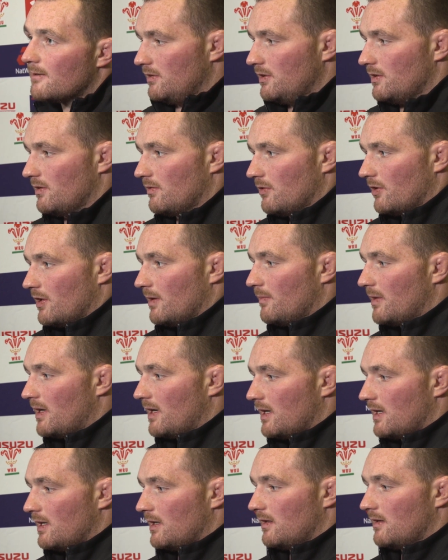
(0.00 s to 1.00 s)
You know, looking
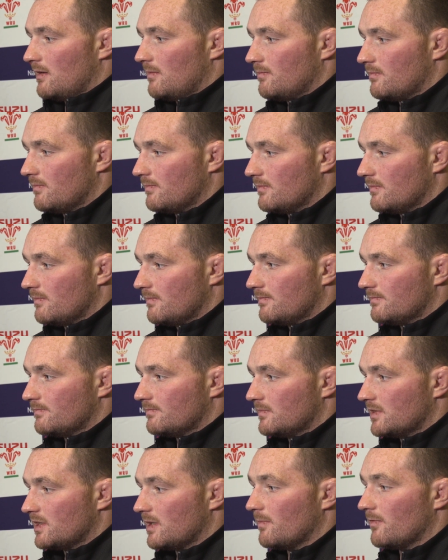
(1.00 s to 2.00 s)
back,
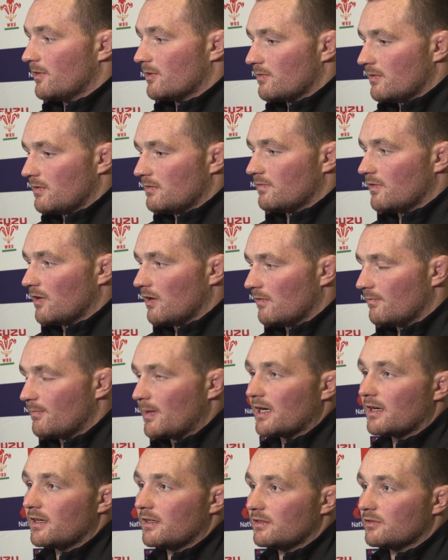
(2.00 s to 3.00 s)
some of us were involved
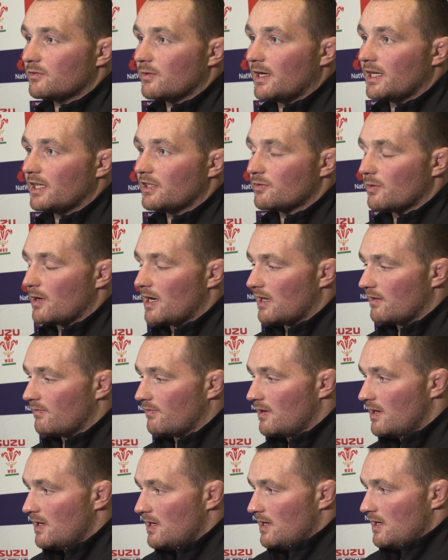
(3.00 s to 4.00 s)
back in
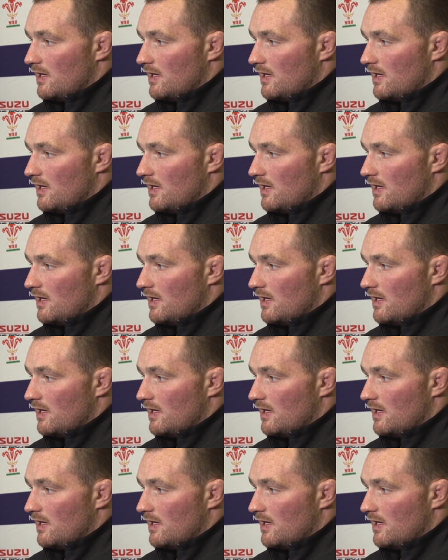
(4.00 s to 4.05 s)
2012,